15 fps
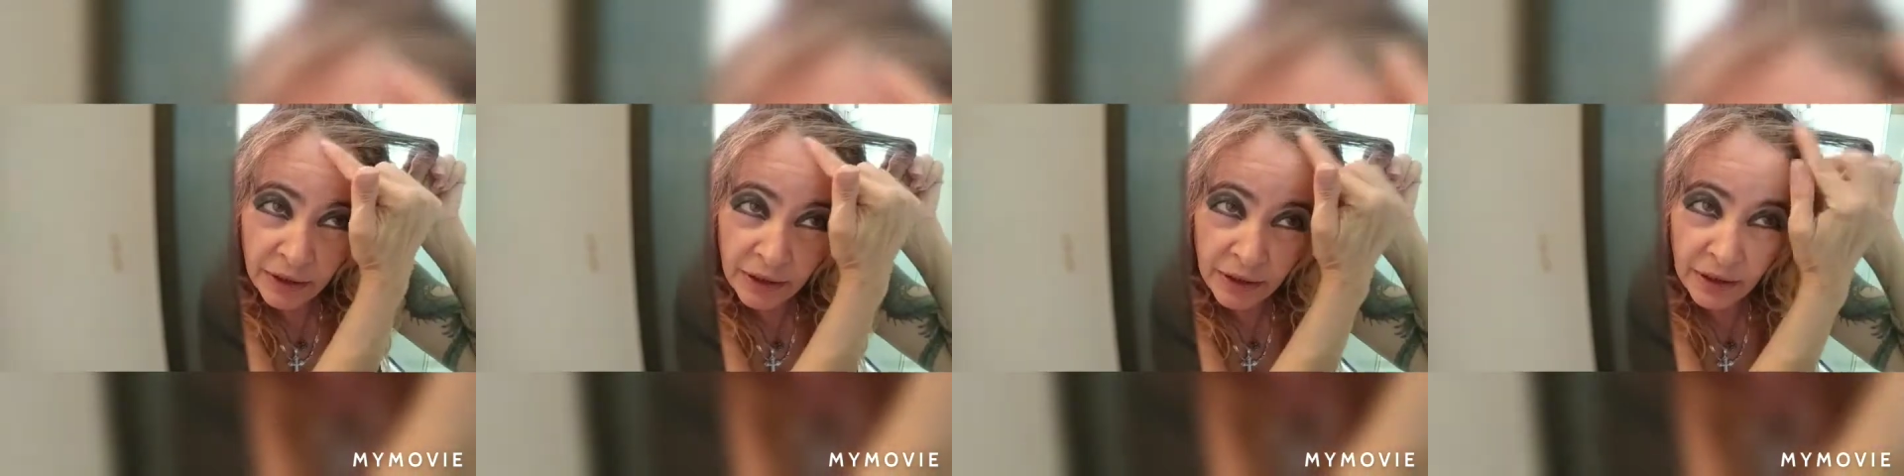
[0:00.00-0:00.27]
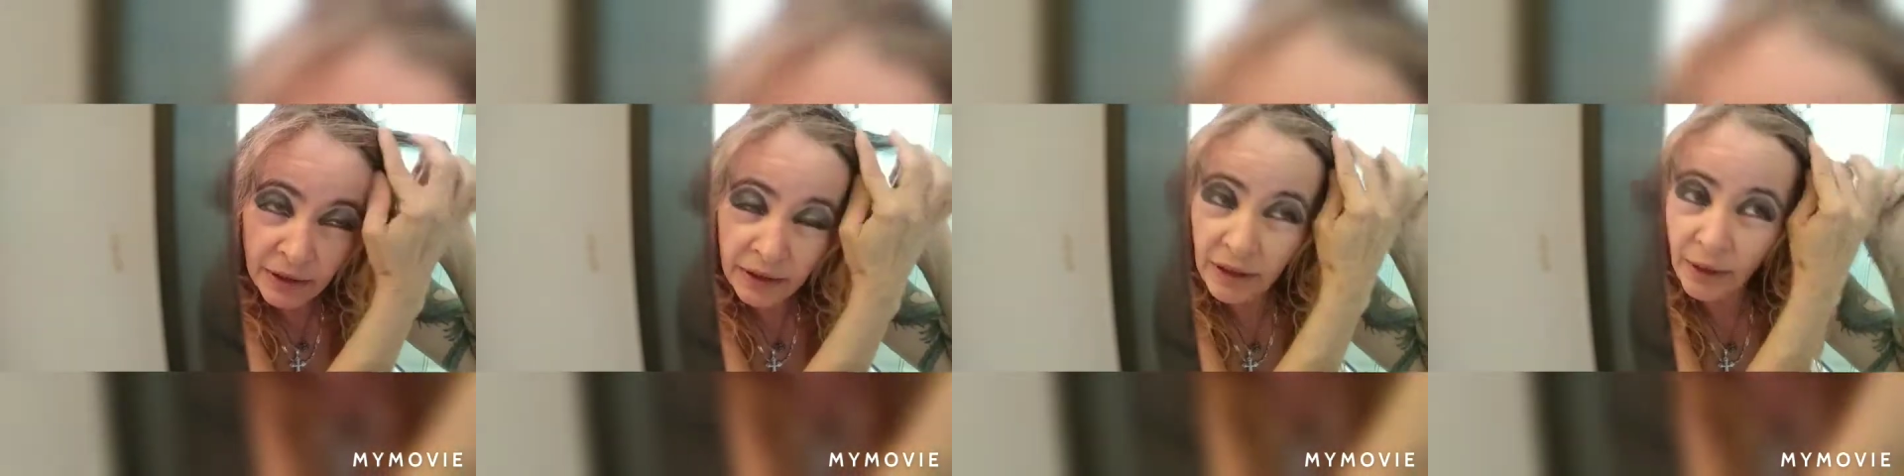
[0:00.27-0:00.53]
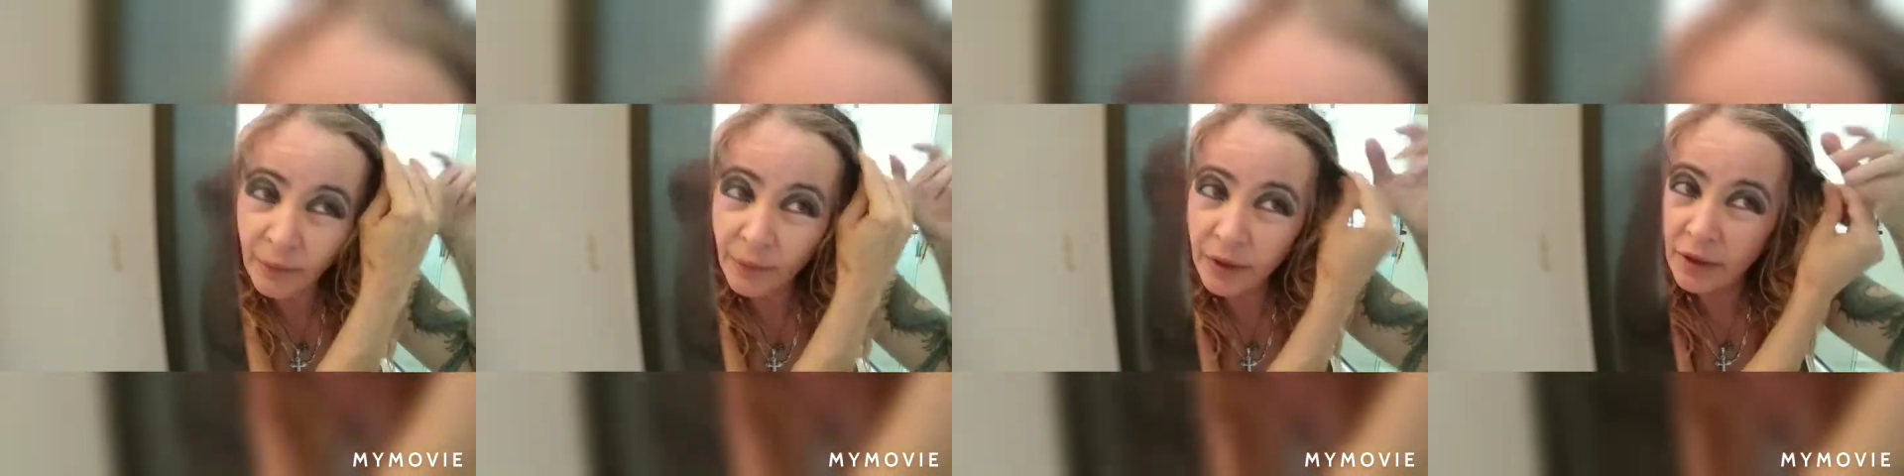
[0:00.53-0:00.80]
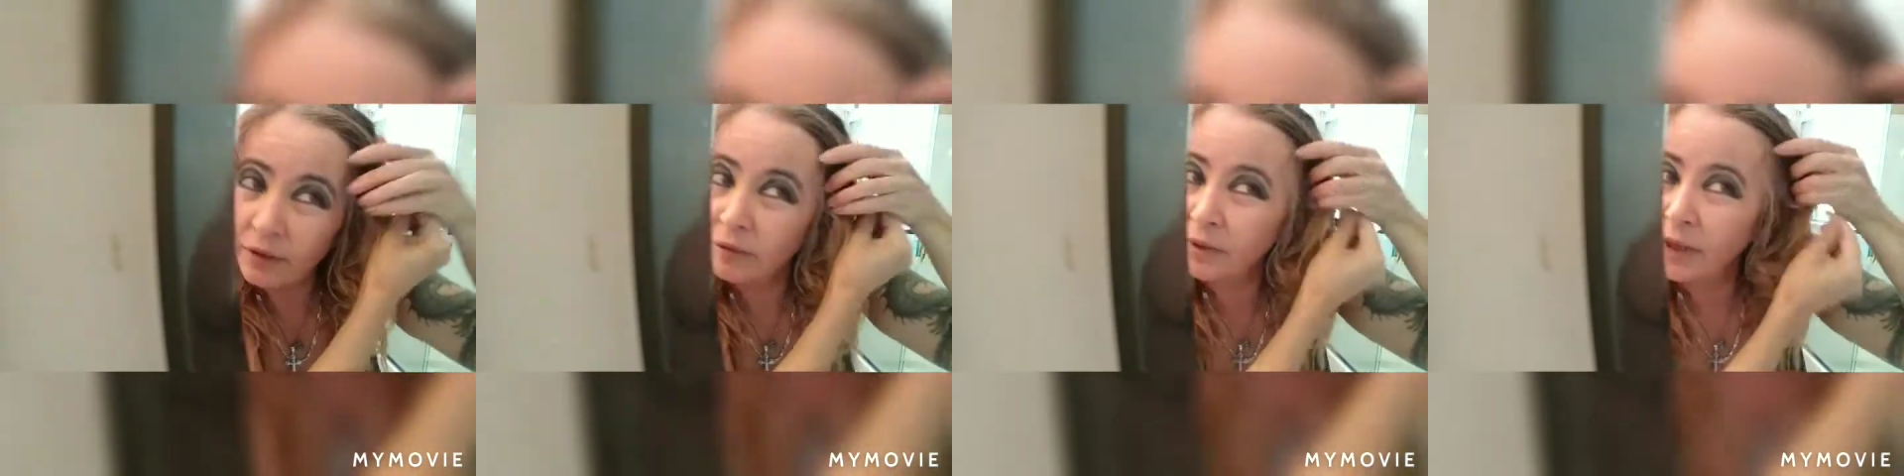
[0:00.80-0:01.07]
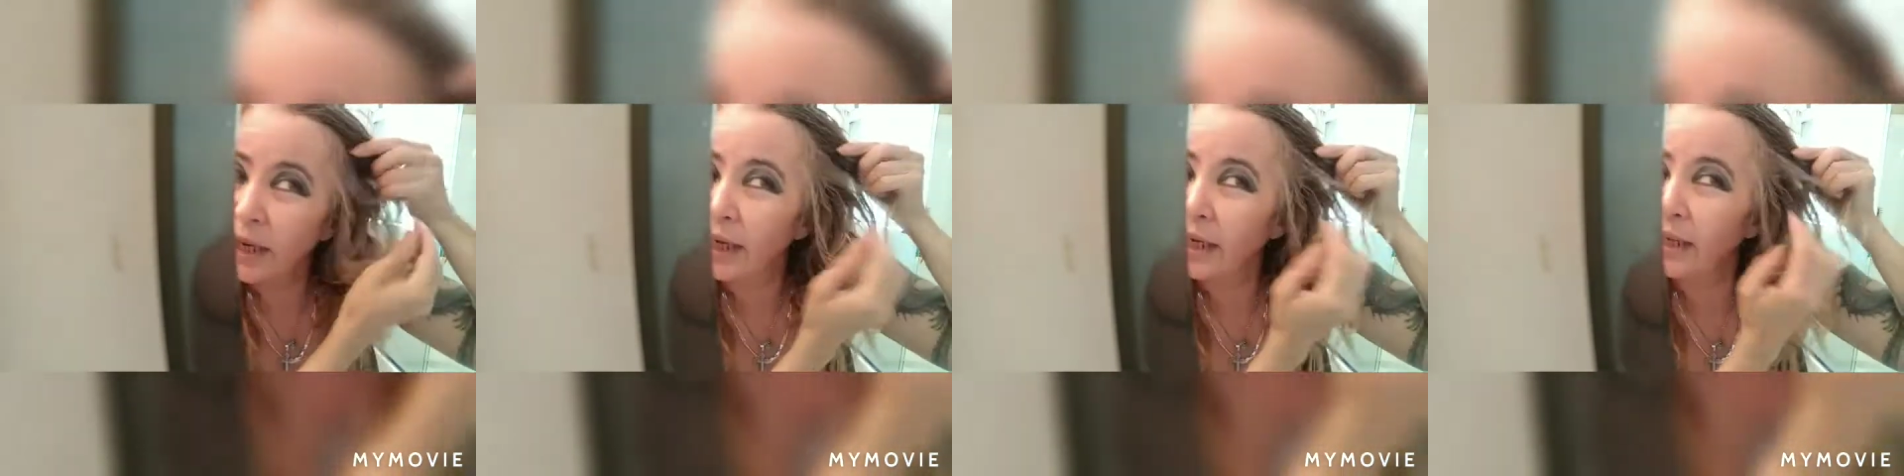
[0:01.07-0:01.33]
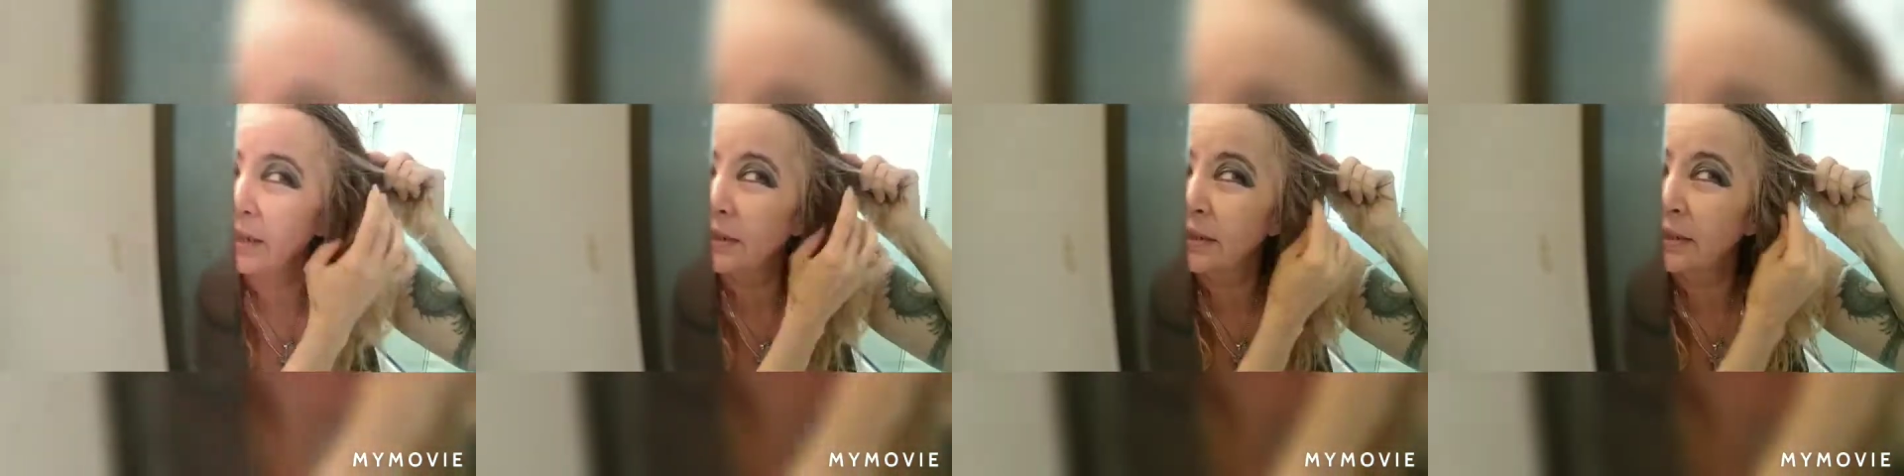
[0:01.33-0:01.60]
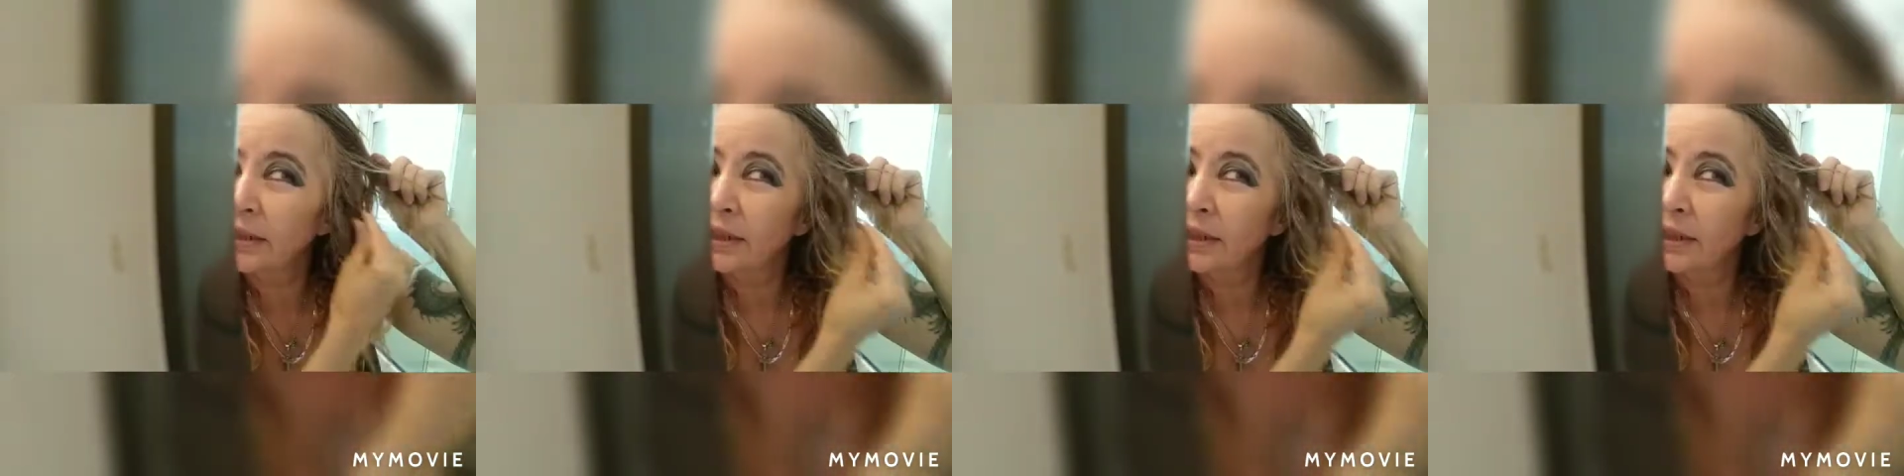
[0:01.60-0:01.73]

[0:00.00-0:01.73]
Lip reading: see some of the grays